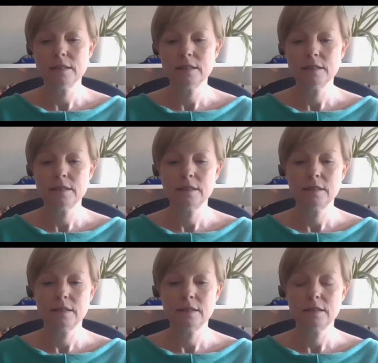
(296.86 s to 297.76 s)

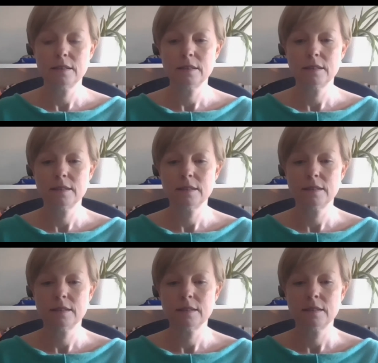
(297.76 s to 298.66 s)

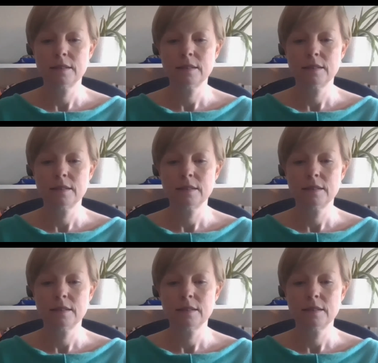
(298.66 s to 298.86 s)
Nothing is said.